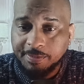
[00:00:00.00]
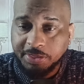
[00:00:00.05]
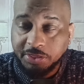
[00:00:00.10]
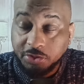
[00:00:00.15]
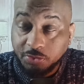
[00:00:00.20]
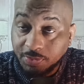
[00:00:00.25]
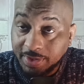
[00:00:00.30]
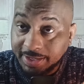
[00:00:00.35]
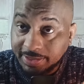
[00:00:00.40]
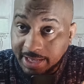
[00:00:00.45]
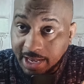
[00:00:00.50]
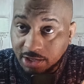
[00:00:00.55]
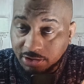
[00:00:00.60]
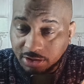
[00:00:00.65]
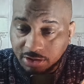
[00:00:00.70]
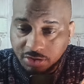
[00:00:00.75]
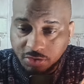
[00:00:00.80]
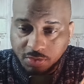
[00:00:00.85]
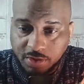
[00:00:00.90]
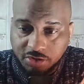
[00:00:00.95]

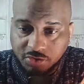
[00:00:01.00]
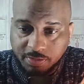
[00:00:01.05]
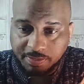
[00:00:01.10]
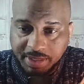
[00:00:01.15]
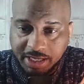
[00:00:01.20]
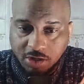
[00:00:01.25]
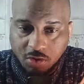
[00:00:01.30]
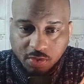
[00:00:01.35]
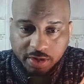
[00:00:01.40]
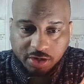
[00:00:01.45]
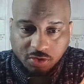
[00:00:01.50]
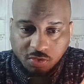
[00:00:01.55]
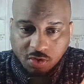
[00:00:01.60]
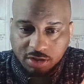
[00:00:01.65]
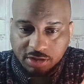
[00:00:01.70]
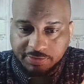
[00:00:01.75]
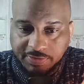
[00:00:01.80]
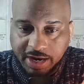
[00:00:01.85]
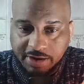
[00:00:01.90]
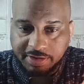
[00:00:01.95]
3,200 Bitcoin
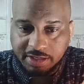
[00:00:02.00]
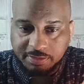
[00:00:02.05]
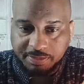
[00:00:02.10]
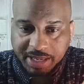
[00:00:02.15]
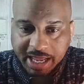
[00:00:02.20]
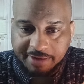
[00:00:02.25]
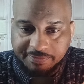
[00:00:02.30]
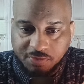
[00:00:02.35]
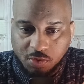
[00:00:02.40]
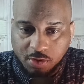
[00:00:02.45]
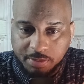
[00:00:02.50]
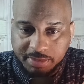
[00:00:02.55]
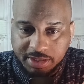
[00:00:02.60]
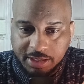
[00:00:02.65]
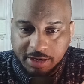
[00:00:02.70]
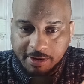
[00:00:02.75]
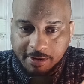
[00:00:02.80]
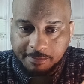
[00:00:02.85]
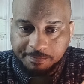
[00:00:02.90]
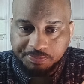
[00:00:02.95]
across various platforms.
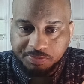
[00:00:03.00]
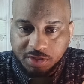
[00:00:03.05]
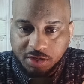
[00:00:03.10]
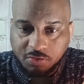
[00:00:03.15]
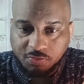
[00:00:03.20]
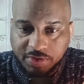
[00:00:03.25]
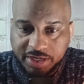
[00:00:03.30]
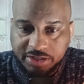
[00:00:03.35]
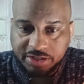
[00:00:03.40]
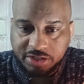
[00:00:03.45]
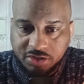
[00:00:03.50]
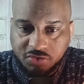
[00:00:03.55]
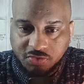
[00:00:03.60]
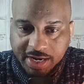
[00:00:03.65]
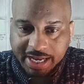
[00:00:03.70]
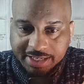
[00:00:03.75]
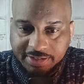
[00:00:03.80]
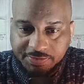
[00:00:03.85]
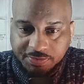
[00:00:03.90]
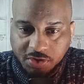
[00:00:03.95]
Recent
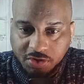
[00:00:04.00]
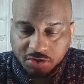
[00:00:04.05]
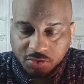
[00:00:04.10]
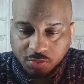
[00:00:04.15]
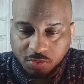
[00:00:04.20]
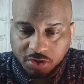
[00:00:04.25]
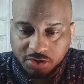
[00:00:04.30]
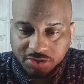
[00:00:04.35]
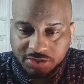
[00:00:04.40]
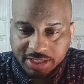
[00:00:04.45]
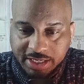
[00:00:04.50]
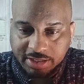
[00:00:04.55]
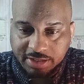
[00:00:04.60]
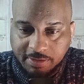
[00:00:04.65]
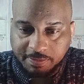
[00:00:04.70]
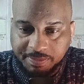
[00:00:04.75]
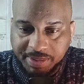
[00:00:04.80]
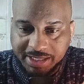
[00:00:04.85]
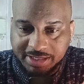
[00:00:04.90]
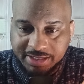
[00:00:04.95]
transfers were sent
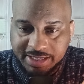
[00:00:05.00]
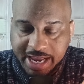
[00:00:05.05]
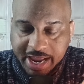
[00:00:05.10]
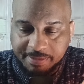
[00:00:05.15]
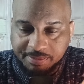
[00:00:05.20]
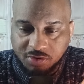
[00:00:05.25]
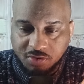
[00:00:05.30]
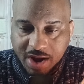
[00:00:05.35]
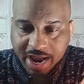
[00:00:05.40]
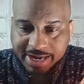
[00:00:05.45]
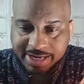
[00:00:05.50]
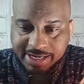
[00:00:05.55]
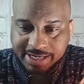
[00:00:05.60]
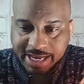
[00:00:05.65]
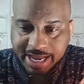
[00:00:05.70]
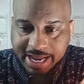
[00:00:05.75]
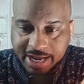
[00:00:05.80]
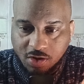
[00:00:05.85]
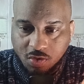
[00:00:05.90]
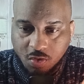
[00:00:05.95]
to Bitstamp, Kraken,
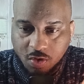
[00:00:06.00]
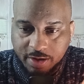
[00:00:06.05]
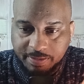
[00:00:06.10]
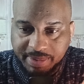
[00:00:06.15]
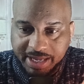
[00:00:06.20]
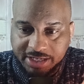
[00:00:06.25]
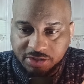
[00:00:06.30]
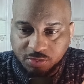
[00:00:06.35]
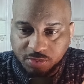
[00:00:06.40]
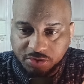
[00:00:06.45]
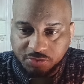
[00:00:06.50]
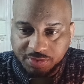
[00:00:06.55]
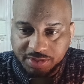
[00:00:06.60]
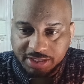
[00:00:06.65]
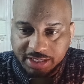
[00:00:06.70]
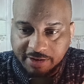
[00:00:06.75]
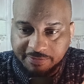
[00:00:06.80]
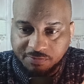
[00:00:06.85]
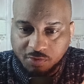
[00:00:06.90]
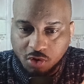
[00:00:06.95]
and Coinbase, which
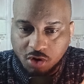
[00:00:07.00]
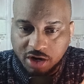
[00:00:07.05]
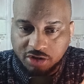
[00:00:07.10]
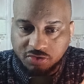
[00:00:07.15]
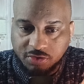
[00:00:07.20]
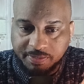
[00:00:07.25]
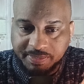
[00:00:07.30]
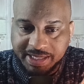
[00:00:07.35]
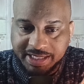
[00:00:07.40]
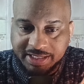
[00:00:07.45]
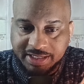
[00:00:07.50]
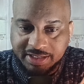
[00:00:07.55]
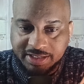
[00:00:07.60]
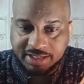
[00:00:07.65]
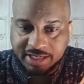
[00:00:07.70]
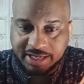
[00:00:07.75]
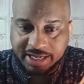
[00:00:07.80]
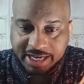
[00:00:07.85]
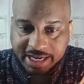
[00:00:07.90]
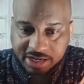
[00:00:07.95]
received 400
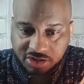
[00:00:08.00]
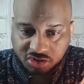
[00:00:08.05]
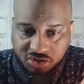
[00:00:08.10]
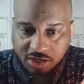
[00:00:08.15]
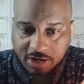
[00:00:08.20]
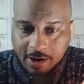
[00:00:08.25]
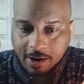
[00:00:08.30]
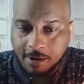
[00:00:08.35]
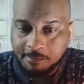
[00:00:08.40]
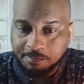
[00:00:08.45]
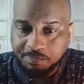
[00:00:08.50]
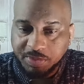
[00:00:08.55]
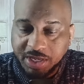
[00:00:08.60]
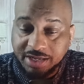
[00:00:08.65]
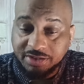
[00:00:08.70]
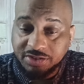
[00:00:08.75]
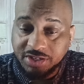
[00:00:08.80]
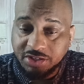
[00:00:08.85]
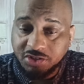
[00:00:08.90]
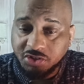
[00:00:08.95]
BTC each.
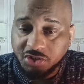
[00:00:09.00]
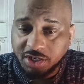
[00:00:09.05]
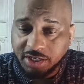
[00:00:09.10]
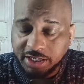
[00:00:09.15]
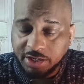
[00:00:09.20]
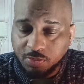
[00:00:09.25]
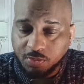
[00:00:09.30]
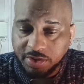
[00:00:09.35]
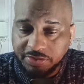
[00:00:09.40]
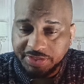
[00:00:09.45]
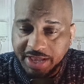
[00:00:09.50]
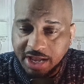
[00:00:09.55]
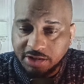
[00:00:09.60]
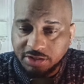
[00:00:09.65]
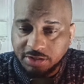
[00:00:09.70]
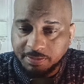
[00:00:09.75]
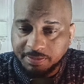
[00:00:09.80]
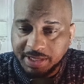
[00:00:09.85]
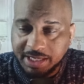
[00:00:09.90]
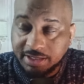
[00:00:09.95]
Additionally,
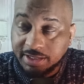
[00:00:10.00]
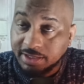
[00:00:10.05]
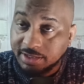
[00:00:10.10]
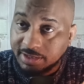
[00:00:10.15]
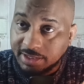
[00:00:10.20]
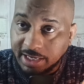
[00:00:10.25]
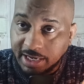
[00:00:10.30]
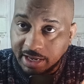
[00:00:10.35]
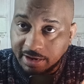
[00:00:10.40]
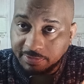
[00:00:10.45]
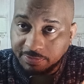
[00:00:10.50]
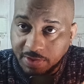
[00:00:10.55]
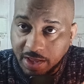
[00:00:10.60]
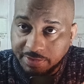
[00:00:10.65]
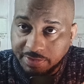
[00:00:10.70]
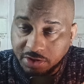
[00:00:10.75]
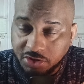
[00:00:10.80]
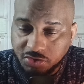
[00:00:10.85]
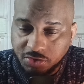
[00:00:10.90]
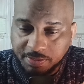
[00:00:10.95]
1,000 BTC and
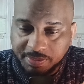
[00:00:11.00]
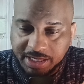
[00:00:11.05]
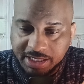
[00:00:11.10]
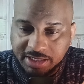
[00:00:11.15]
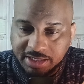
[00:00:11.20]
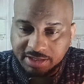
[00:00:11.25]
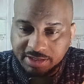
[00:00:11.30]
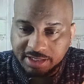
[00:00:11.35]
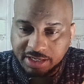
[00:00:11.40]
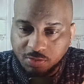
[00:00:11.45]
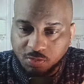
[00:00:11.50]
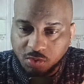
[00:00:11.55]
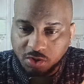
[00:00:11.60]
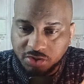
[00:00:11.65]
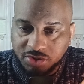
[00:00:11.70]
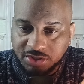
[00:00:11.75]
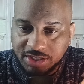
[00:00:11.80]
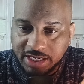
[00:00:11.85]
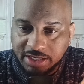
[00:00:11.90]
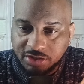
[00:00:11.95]
500 BTC were
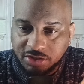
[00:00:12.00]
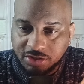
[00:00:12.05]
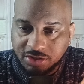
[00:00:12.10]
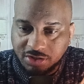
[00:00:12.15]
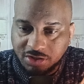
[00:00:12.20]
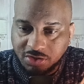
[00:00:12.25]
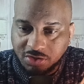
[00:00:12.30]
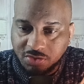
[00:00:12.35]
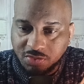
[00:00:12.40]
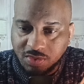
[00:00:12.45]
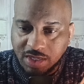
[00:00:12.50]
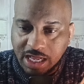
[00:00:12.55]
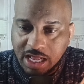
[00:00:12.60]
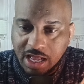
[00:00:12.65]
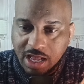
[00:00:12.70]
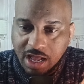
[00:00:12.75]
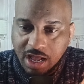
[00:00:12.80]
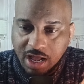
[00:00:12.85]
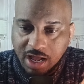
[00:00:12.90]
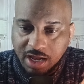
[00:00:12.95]
sent to two
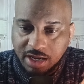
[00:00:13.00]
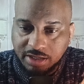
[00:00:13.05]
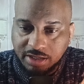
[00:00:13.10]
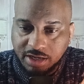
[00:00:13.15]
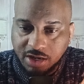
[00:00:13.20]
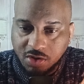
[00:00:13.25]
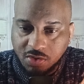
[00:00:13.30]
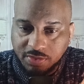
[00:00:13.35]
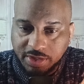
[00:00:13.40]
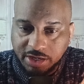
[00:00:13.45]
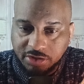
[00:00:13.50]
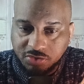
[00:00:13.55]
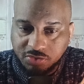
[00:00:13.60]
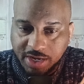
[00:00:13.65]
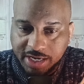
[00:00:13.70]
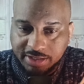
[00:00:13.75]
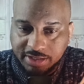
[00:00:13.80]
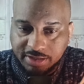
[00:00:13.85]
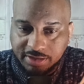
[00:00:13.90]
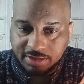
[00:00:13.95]
unknown
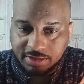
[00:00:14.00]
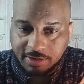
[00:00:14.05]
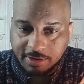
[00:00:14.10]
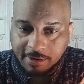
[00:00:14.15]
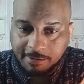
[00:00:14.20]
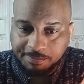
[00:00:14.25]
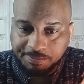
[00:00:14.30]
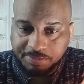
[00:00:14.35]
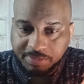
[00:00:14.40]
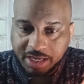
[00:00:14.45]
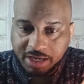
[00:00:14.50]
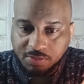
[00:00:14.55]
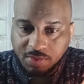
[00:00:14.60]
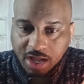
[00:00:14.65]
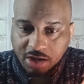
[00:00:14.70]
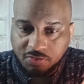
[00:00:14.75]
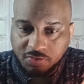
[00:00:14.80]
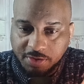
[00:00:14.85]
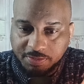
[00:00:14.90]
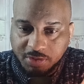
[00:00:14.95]
addresses.
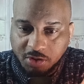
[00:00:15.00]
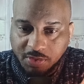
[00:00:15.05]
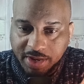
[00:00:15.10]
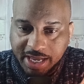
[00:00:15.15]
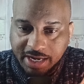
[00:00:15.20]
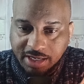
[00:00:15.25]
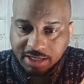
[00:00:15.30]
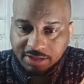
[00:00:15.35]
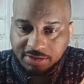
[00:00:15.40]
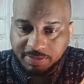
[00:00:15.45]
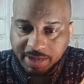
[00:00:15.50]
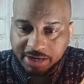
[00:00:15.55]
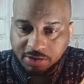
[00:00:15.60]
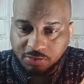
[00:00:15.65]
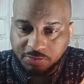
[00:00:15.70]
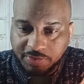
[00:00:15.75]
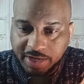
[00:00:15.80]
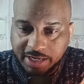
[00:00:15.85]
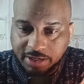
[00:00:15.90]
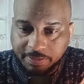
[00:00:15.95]
Meanwhile, crypto analyst Michael
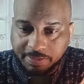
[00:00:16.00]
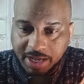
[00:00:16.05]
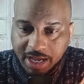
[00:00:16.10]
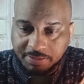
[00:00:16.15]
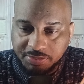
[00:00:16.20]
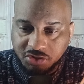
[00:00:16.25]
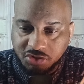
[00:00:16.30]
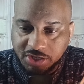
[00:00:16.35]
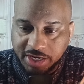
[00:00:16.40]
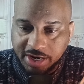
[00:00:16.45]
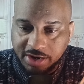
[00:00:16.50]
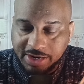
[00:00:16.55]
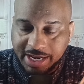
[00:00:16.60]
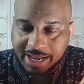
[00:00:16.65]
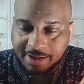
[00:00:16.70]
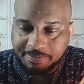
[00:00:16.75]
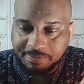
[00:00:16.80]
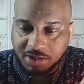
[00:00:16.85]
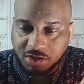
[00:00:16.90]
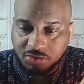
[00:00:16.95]
Van de Poppe shared
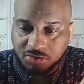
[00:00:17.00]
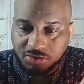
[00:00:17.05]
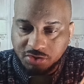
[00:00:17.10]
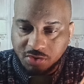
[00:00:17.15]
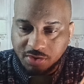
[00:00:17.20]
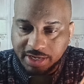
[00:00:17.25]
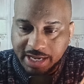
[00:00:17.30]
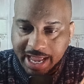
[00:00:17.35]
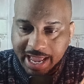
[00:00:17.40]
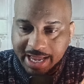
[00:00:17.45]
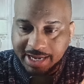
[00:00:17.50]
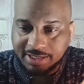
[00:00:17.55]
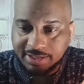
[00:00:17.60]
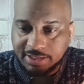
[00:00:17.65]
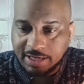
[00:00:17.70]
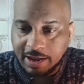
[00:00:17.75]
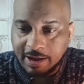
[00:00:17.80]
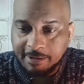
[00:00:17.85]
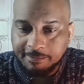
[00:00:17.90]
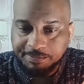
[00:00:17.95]
a post on X
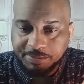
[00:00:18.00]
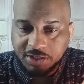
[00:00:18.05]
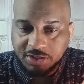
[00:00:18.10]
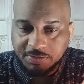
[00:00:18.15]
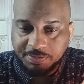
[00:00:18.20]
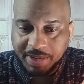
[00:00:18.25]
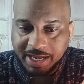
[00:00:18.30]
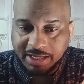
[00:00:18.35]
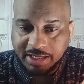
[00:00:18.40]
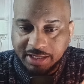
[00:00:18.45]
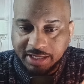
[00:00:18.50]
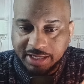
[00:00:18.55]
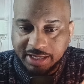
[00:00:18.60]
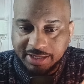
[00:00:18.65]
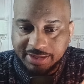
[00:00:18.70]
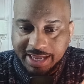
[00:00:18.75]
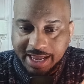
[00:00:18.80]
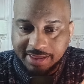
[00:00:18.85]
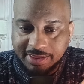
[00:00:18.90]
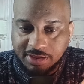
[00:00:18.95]

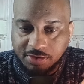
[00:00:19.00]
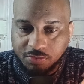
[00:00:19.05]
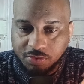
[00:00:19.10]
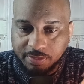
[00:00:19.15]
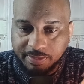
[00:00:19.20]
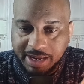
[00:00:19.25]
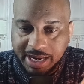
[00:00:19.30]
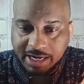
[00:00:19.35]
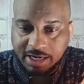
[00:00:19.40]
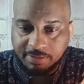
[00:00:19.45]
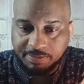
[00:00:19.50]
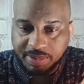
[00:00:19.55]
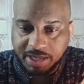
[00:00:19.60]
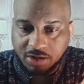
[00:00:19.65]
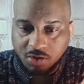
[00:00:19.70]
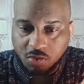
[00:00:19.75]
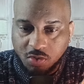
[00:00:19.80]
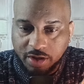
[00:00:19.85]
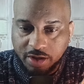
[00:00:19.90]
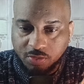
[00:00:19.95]
speculating that the remaining
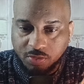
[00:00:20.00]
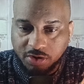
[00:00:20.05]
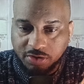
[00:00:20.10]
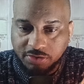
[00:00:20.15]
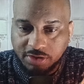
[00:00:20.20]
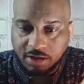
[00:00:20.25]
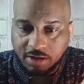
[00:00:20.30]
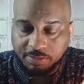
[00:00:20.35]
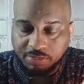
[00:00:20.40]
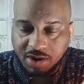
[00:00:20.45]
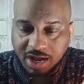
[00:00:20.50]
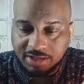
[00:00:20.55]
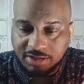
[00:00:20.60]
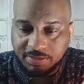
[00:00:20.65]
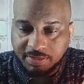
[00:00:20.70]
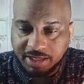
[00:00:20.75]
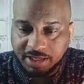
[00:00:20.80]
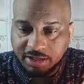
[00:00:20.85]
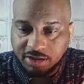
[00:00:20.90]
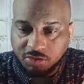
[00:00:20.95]
Bitcoin worth
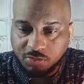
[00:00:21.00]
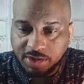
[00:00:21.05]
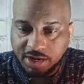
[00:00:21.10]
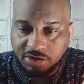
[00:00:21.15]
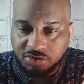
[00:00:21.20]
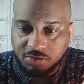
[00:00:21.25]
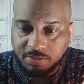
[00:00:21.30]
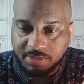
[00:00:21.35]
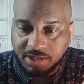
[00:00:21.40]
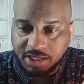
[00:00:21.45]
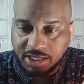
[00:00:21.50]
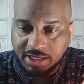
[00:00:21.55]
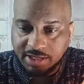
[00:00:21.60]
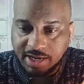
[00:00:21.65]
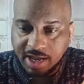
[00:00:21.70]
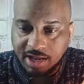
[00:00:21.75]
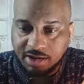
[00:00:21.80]
approximately $300 million